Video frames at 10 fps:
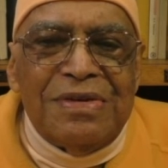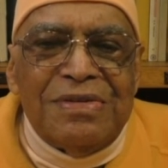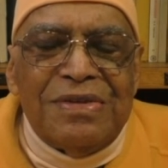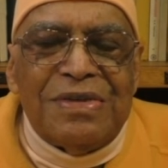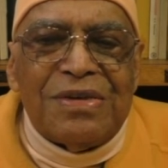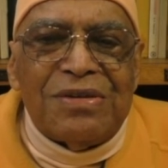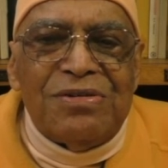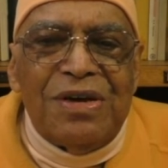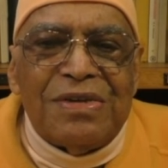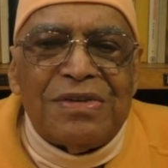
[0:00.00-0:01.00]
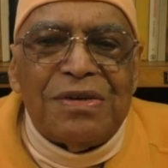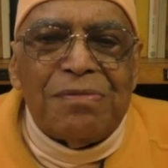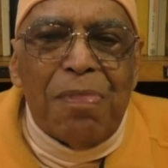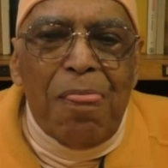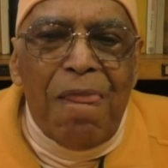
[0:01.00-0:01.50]
It is as good as
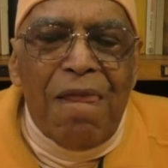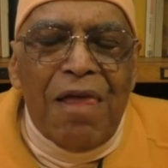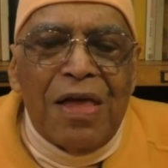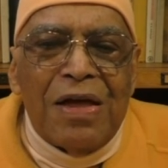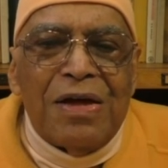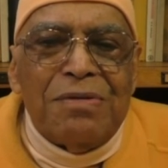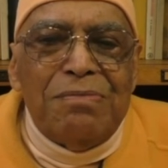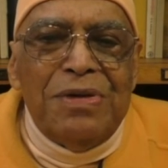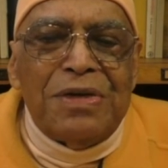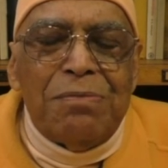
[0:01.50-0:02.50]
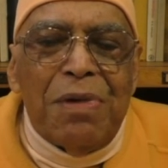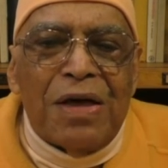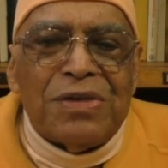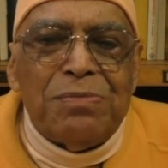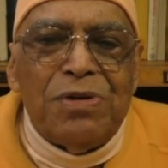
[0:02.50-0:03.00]
being a
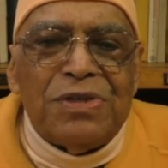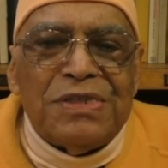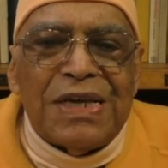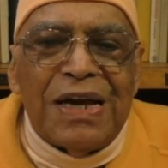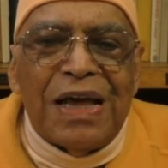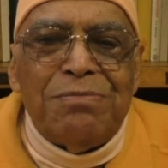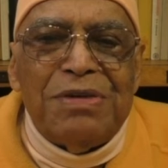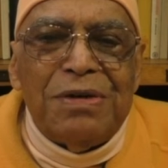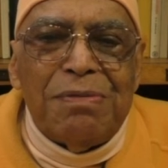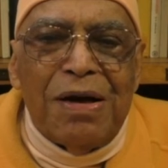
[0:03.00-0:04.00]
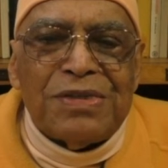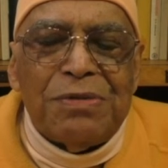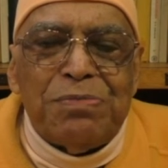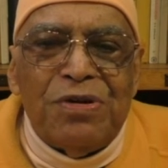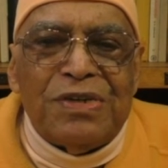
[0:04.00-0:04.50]
mass hypnotist. Had I been a mass
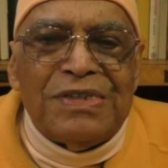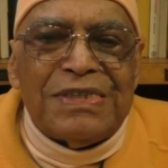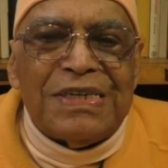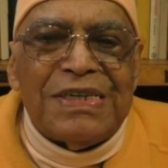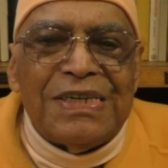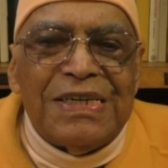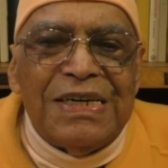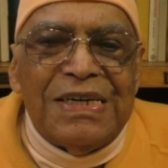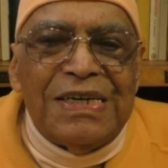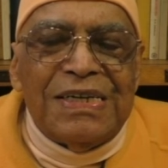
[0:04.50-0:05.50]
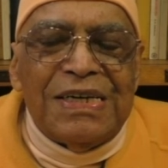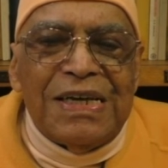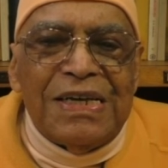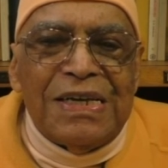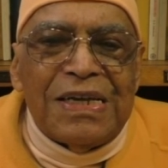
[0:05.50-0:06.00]
hypnotist
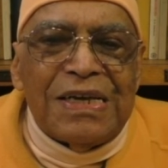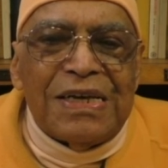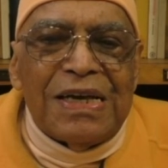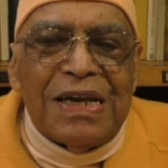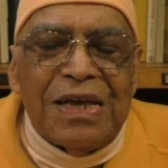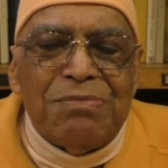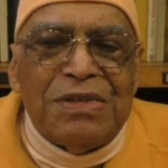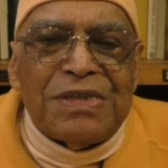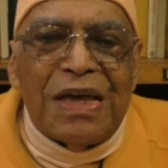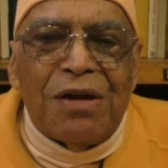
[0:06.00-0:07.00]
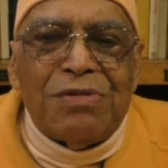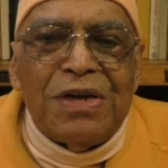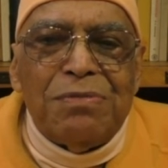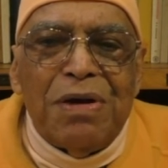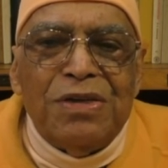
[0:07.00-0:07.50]
and had I been
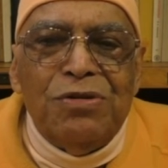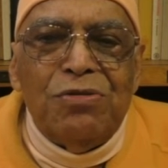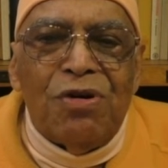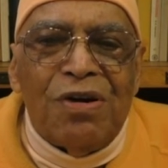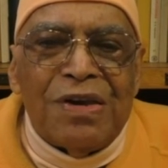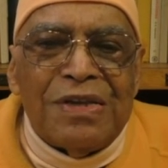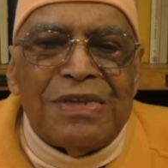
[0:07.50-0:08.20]
surrounded by you all,